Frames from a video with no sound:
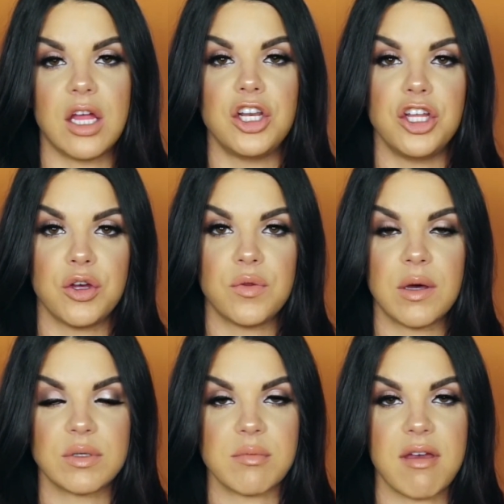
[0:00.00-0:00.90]
a nude
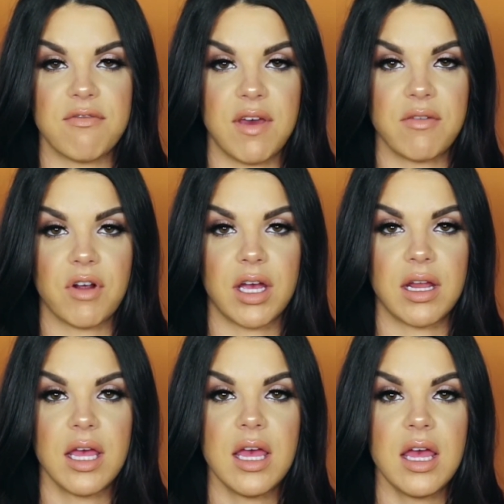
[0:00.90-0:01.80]
that was my favorite,